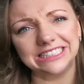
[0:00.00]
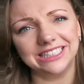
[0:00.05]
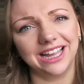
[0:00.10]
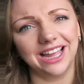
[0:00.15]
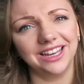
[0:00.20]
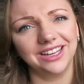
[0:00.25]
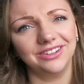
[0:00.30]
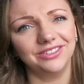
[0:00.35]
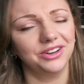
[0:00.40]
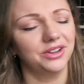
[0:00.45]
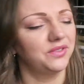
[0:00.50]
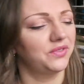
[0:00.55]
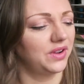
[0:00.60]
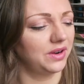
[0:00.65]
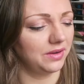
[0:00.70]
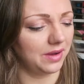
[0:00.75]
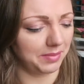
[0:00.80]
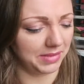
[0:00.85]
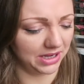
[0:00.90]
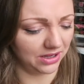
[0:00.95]
I don't know if
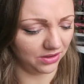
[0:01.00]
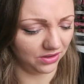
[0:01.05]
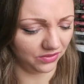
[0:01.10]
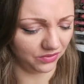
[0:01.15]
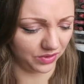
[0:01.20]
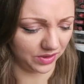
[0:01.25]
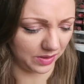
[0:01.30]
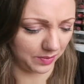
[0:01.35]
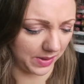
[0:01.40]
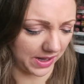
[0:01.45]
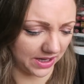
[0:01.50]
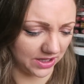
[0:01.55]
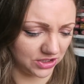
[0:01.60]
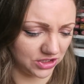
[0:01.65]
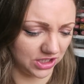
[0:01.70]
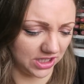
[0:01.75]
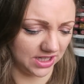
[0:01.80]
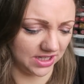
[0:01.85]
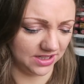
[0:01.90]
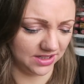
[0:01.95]
I'm, I'm in love with the
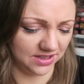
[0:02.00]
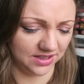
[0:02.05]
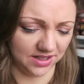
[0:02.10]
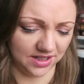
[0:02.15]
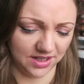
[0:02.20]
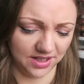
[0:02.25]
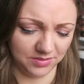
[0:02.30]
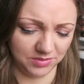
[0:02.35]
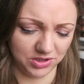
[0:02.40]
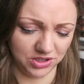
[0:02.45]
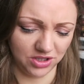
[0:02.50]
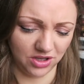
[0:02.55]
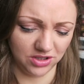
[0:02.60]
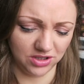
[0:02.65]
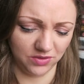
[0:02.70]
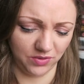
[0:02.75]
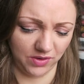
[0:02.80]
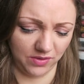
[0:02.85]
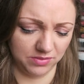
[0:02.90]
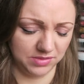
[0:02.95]
packaging. Um, to
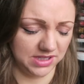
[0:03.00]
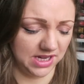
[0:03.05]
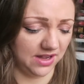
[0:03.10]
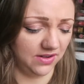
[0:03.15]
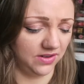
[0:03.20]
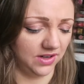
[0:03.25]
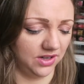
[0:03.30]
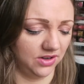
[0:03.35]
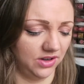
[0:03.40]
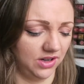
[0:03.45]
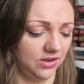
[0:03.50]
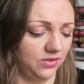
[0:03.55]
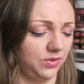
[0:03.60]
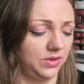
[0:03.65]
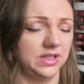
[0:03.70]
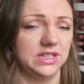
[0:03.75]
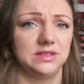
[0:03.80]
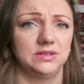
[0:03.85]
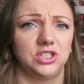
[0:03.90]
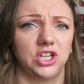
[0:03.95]
start off with, I'm definitely not in love
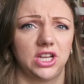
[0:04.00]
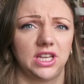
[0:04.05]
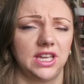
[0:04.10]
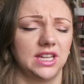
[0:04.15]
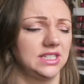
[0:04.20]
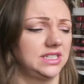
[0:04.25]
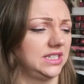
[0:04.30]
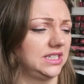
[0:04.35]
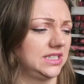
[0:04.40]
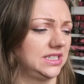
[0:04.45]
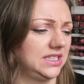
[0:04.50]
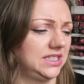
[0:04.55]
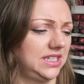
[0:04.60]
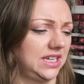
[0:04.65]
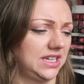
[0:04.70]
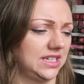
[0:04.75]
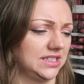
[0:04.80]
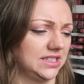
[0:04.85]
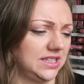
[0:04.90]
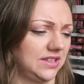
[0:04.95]
with these gigantic
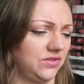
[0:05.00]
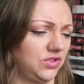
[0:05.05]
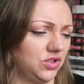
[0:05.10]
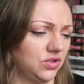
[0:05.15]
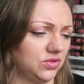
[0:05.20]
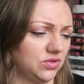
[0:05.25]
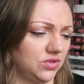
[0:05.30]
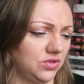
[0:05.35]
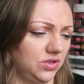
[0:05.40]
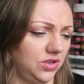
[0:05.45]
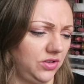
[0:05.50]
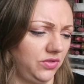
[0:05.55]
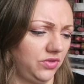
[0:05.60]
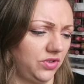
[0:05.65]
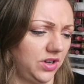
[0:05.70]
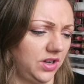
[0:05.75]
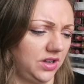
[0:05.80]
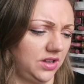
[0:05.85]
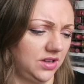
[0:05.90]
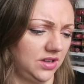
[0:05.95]
stickers they've chucked all
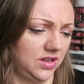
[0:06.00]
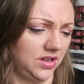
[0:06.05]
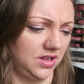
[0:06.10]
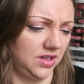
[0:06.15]
over it.